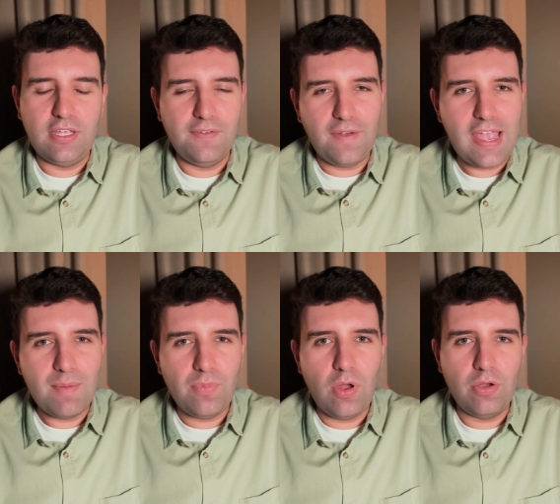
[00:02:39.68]
If I
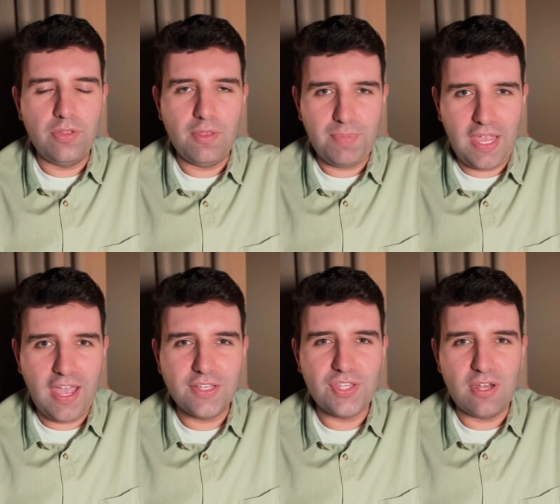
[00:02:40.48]
am wrong on the
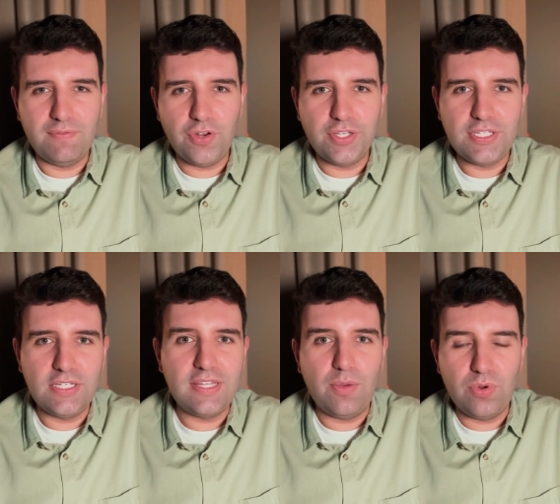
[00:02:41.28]
pH that I've
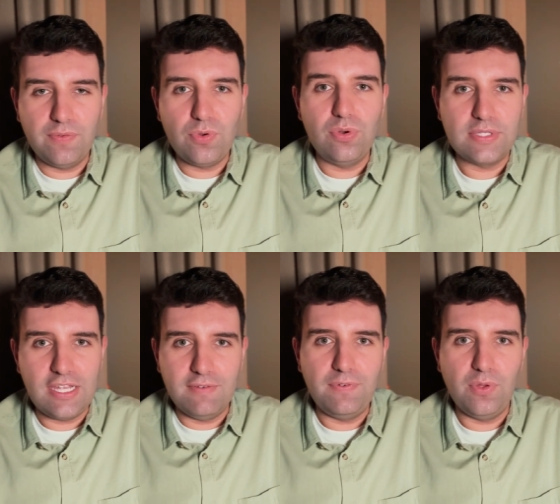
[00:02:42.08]
noted, that would of course
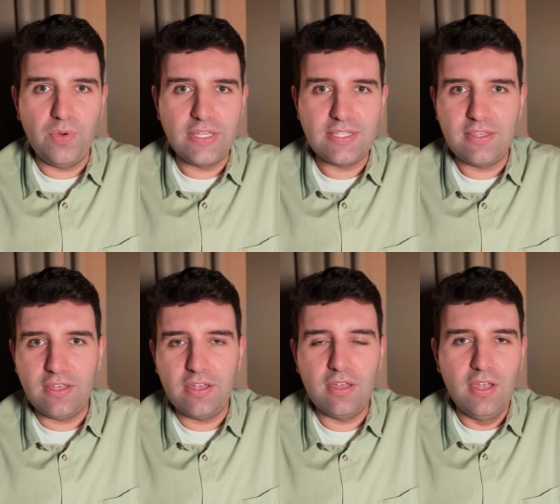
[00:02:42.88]
influence
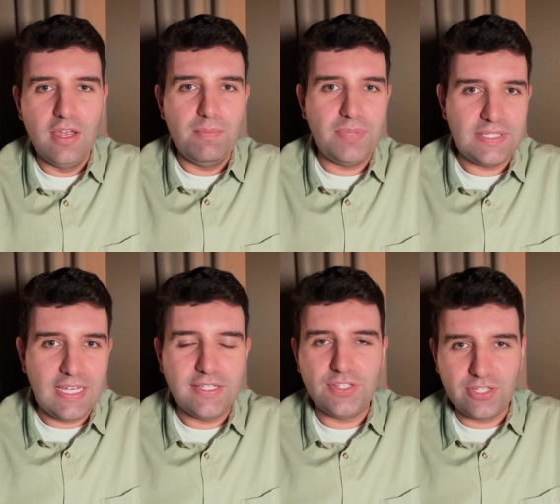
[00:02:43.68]
the
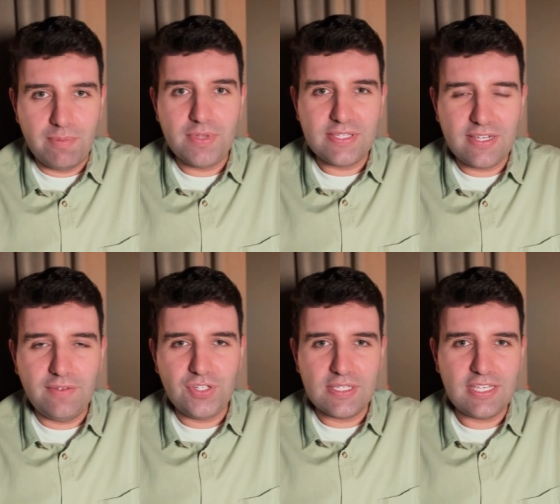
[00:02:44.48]
percentage numbers that
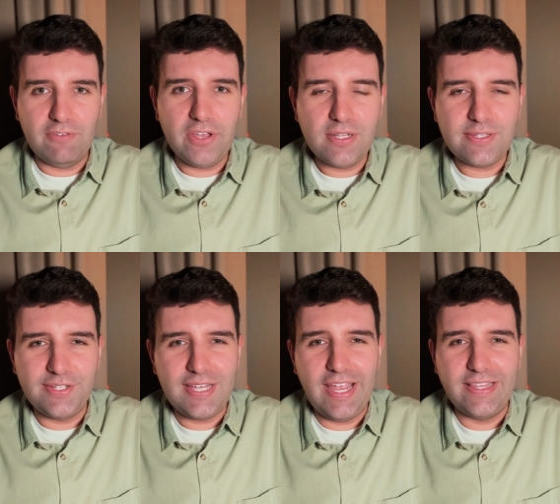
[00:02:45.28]
I've just given.
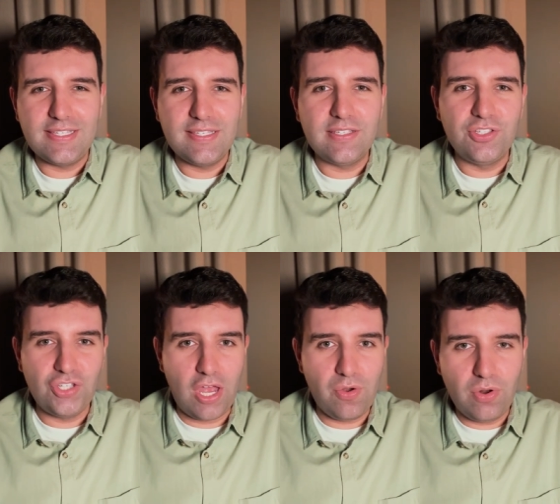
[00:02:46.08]
So take this as a
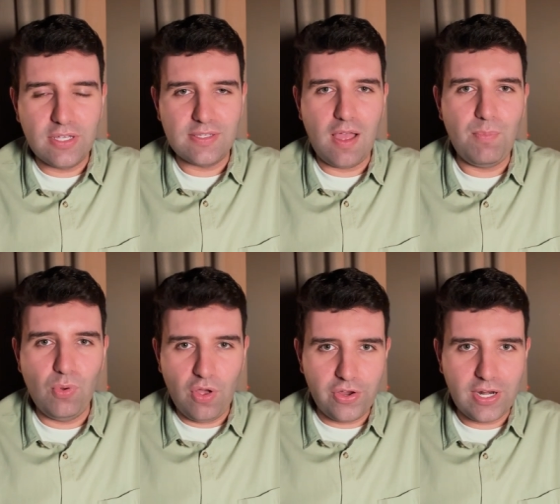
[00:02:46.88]
general
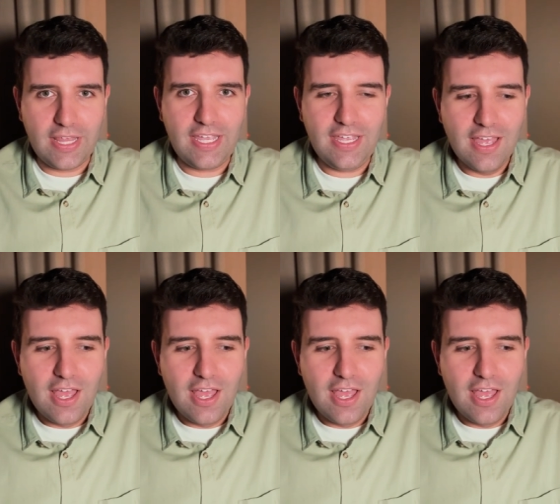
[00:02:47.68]
example only,